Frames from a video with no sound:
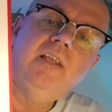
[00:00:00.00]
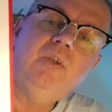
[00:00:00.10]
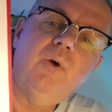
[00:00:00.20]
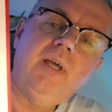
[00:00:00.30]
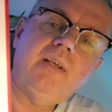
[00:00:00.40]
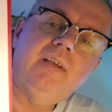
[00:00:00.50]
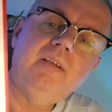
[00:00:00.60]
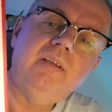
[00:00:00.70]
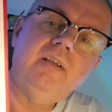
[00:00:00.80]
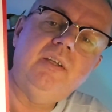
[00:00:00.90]
you had
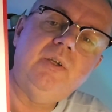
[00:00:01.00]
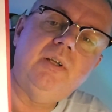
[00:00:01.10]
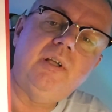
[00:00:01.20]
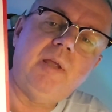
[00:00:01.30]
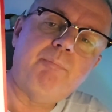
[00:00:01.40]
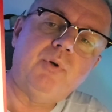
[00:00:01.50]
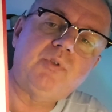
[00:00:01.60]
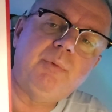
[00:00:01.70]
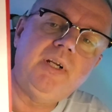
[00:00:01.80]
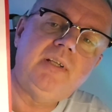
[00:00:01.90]
the
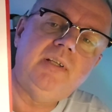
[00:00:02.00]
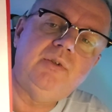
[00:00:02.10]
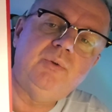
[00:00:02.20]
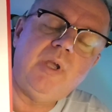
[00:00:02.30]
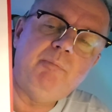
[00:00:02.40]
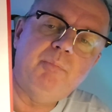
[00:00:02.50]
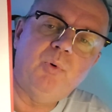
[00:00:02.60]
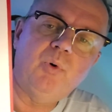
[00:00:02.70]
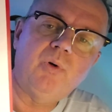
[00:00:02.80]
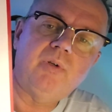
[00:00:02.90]
possibility to
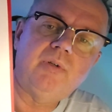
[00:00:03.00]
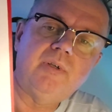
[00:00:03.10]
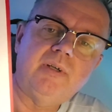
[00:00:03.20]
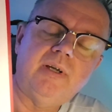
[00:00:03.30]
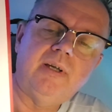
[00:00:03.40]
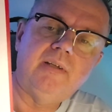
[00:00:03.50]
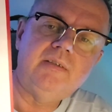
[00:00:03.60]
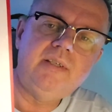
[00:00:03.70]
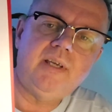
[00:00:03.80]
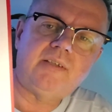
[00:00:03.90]
import
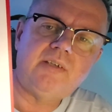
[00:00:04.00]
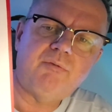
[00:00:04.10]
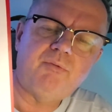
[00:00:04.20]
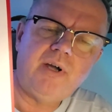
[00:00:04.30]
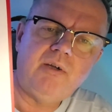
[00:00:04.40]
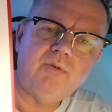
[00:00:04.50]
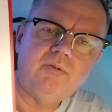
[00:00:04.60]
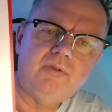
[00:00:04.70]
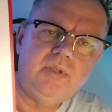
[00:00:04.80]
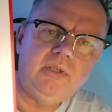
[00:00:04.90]
DXF
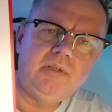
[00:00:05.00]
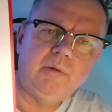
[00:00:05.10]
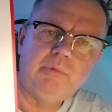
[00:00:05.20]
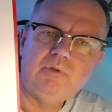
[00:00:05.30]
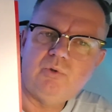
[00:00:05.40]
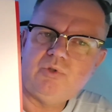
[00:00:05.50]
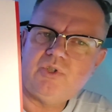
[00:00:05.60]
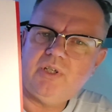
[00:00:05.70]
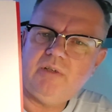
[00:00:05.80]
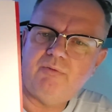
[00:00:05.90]
files,
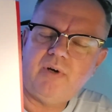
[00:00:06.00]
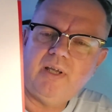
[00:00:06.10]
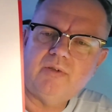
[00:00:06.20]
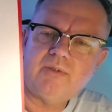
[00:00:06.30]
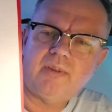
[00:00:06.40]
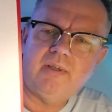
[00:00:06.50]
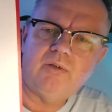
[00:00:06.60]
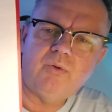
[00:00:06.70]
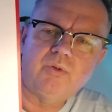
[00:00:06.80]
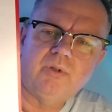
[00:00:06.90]
DWG files, I
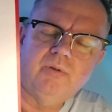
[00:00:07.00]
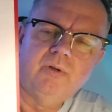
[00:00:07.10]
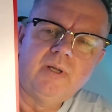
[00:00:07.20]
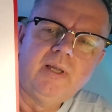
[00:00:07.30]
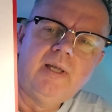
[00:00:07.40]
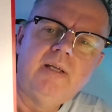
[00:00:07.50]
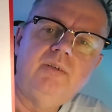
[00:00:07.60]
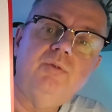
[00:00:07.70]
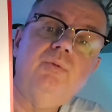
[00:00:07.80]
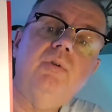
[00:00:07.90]
think also,
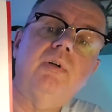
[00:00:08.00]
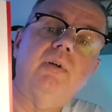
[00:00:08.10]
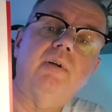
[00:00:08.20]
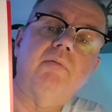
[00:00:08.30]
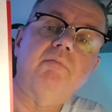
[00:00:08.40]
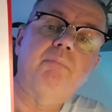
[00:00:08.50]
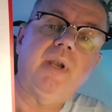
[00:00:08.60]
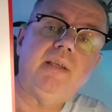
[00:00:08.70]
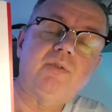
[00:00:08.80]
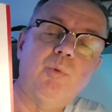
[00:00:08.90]
to
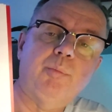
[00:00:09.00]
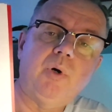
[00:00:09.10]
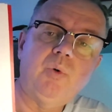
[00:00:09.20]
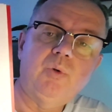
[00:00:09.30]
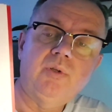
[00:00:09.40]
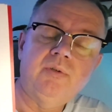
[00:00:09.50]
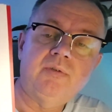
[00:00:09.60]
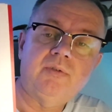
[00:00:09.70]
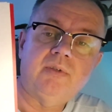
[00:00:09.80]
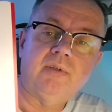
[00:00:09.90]
place components.